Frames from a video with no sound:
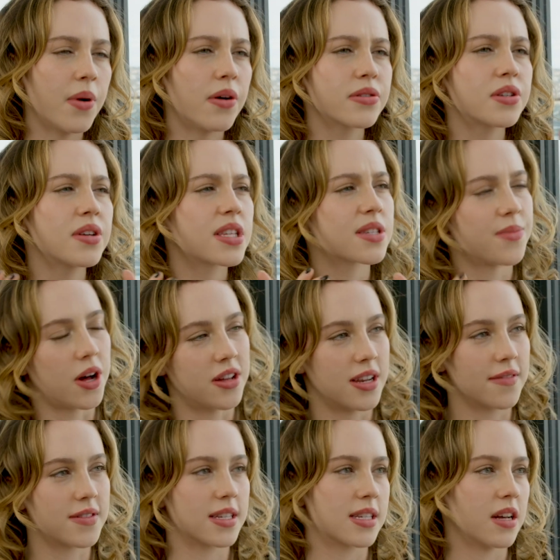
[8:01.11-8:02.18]
But also like small
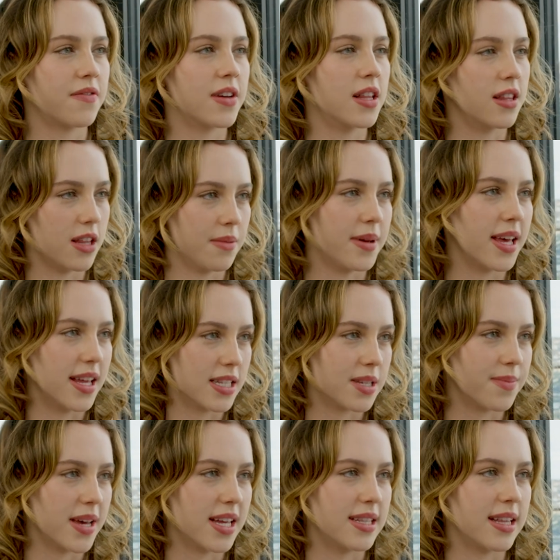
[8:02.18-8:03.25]
enough to still feel a little bit
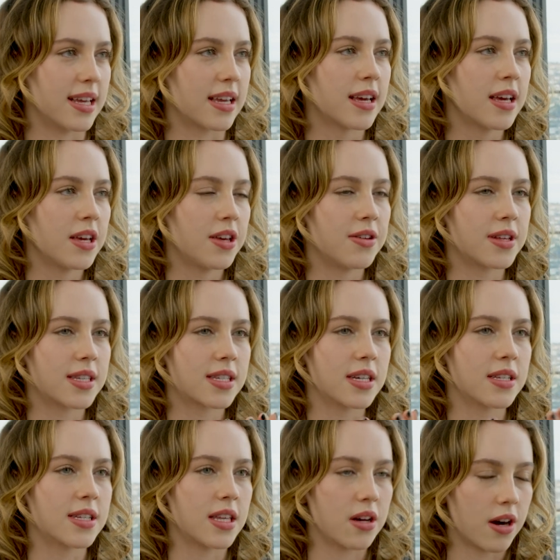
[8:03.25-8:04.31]
intimate and like you can
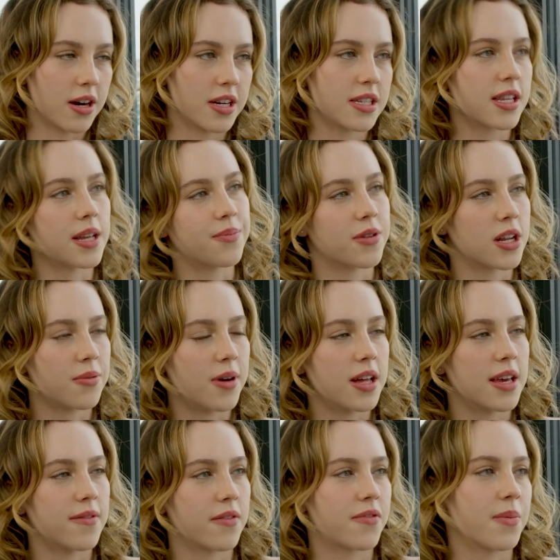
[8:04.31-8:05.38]
still see the artist like pretty
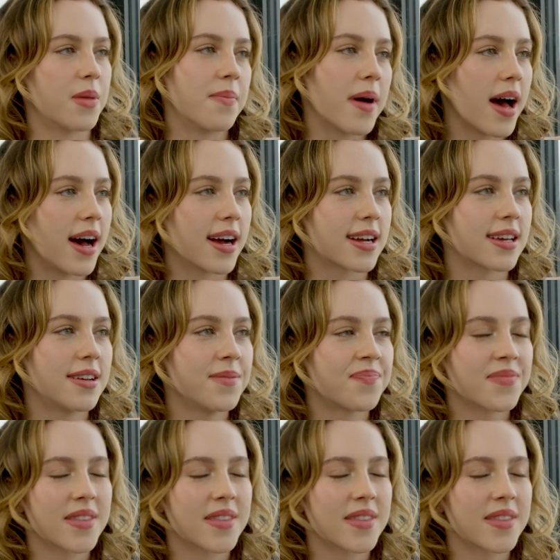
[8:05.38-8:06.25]
well even from the back.